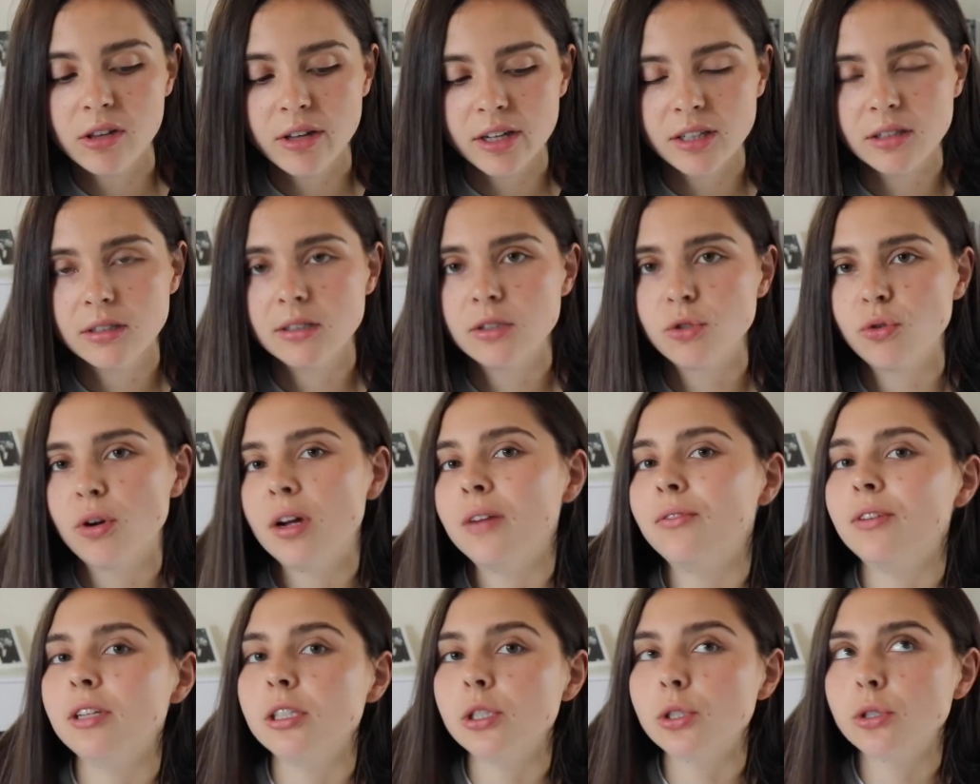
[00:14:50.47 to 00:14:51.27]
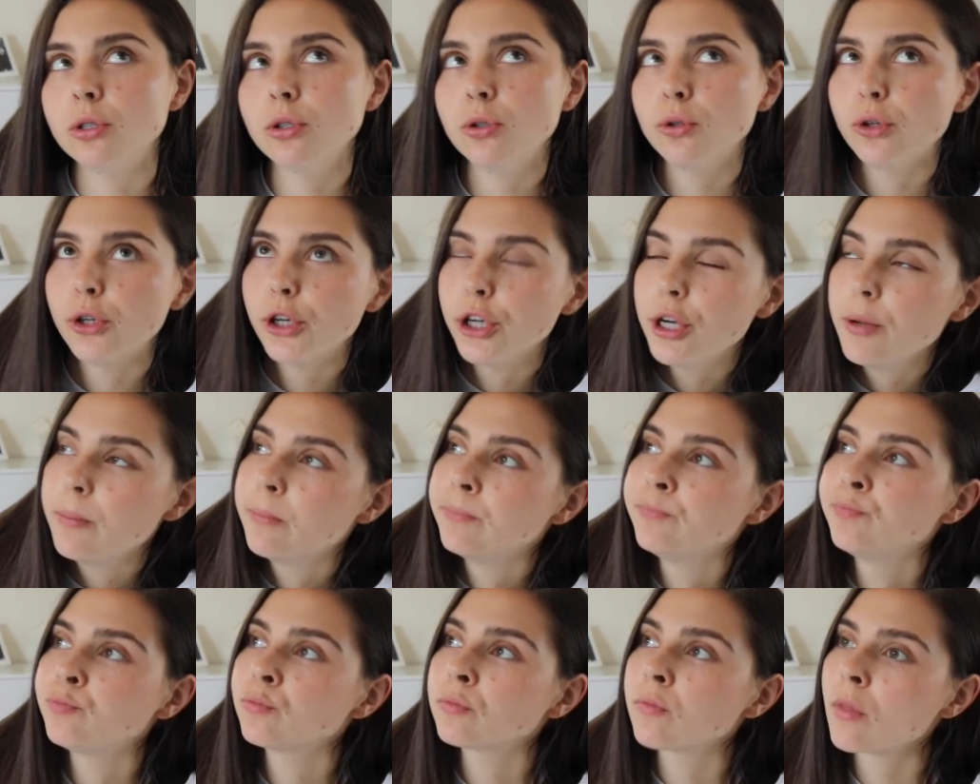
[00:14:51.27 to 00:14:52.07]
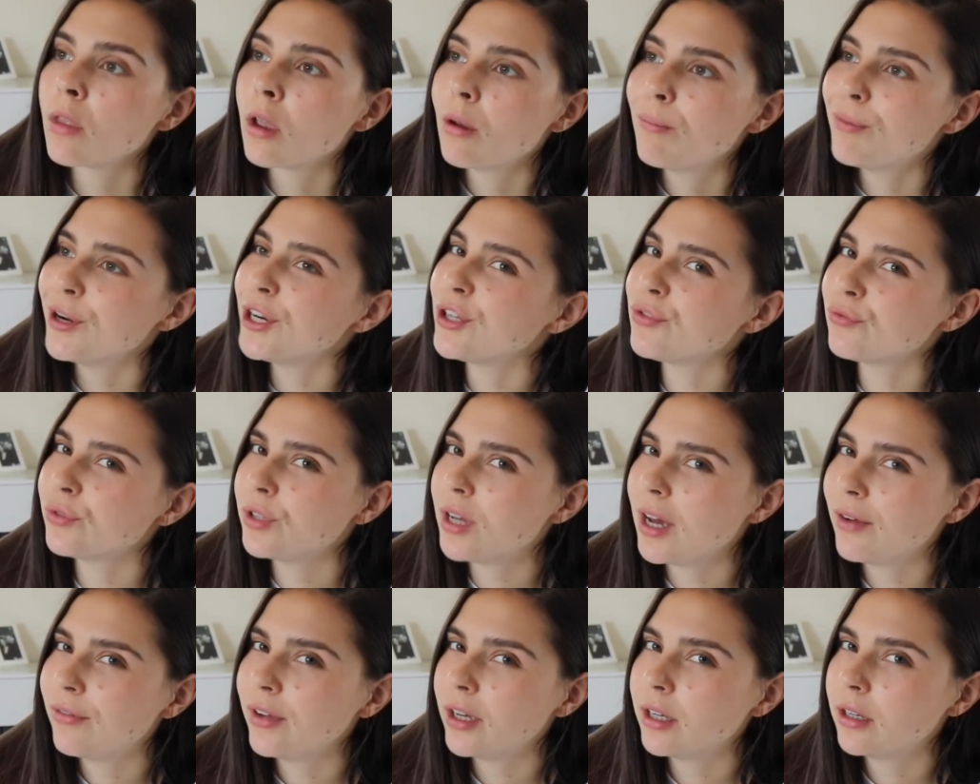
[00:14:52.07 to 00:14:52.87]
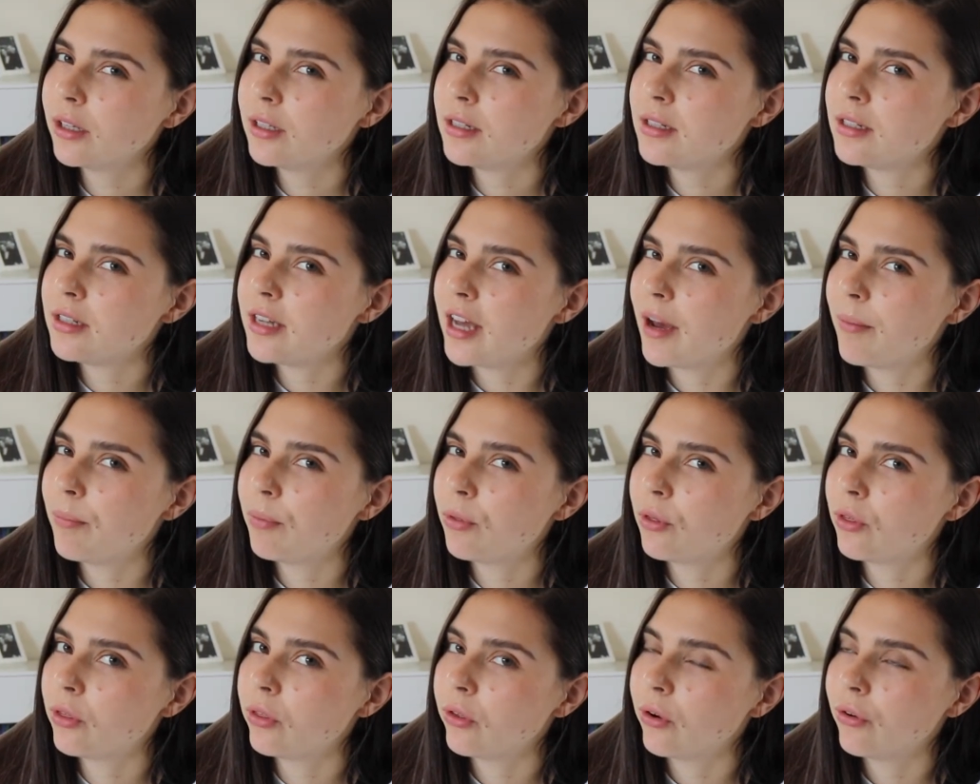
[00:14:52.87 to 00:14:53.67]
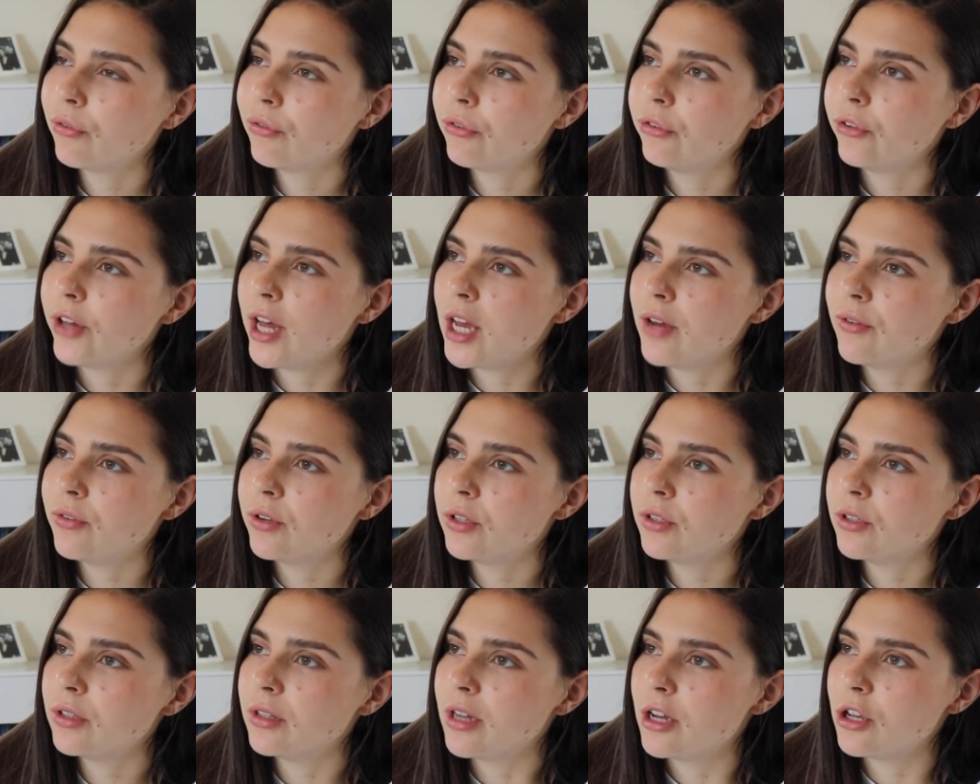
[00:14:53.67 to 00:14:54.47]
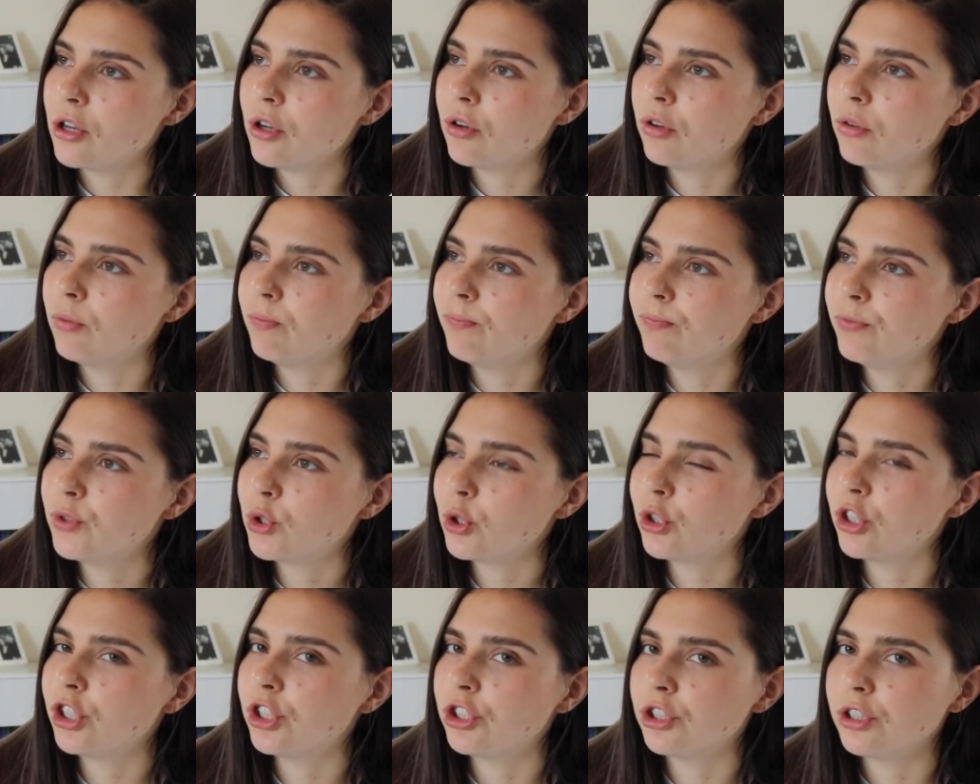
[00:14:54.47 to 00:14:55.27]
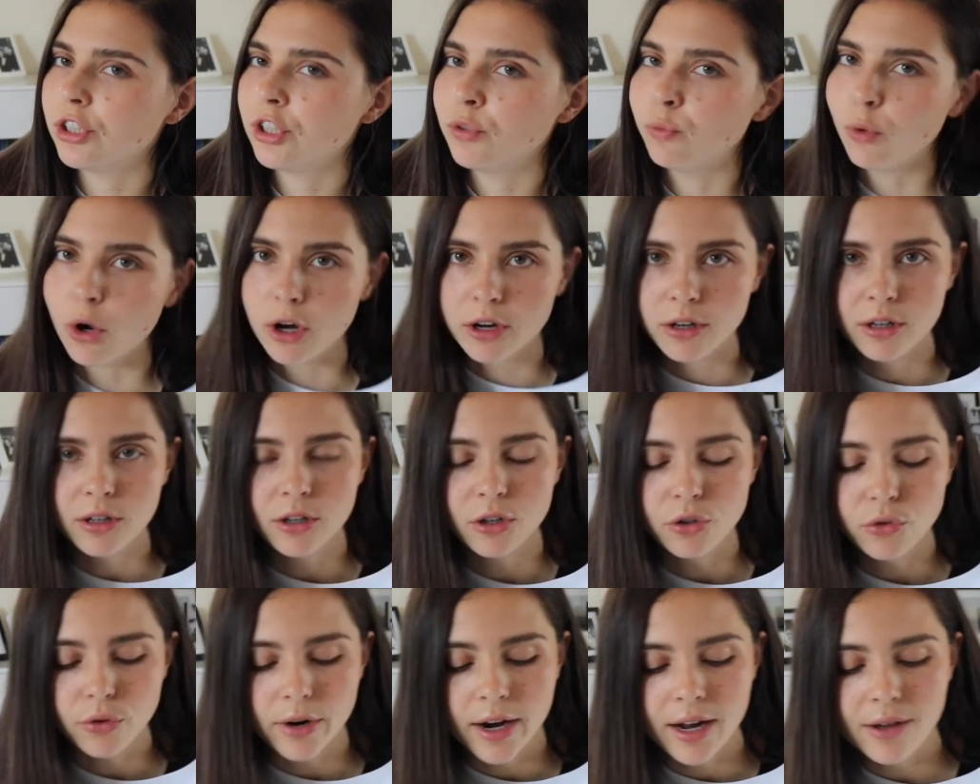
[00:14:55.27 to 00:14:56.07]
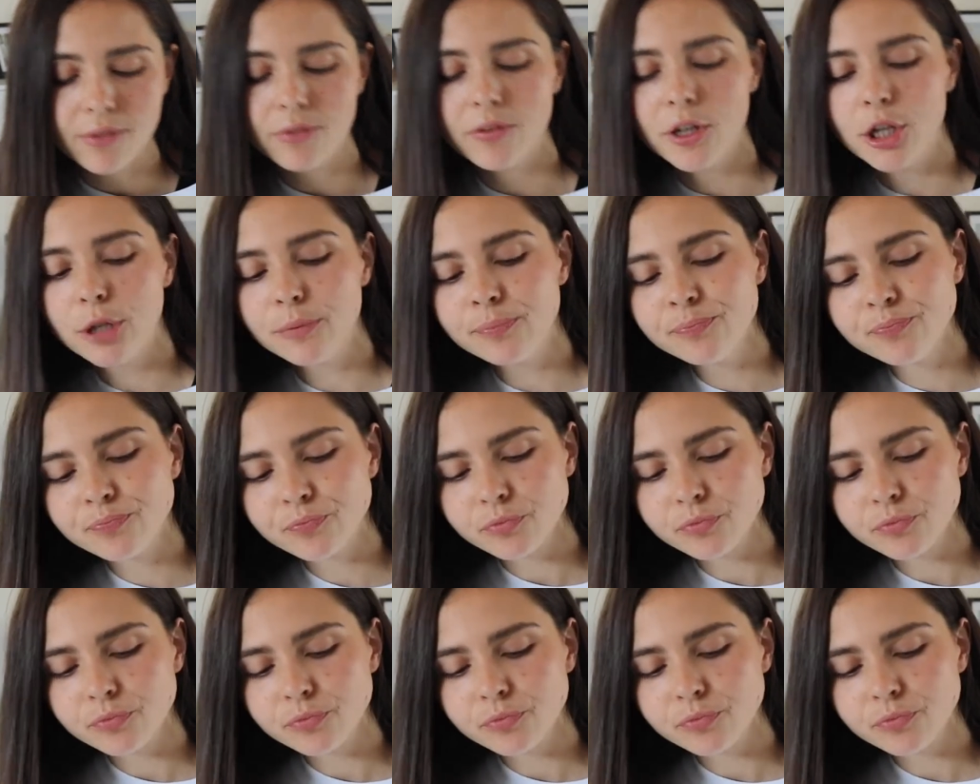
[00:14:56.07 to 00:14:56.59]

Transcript: Like this gravy is good, but it doesn't really have like a depth of flavors that you would traditionally want in a gravy.